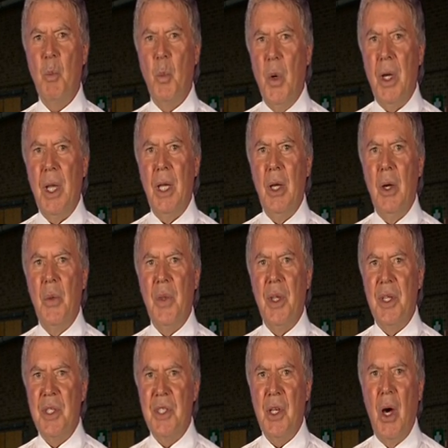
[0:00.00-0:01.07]
working on the
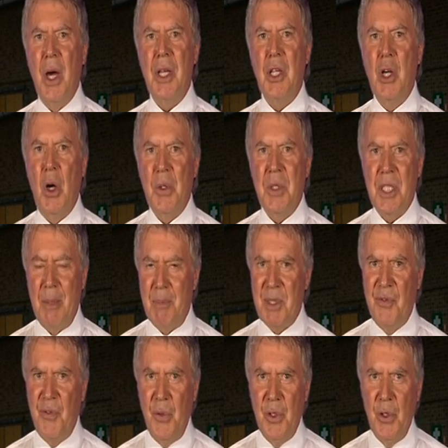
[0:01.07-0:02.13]
design concepts
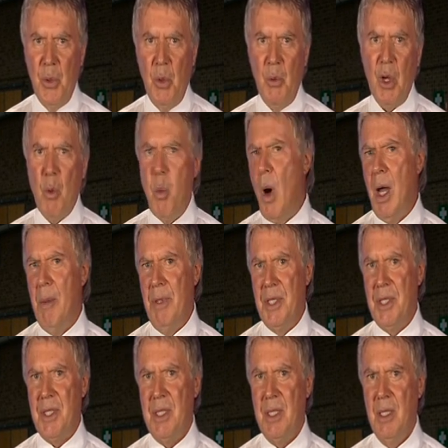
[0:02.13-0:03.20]
for your
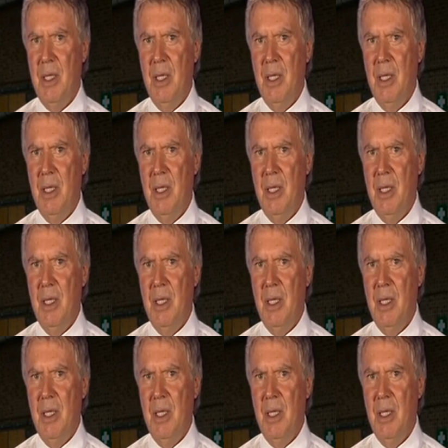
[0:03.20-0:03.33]
requirements.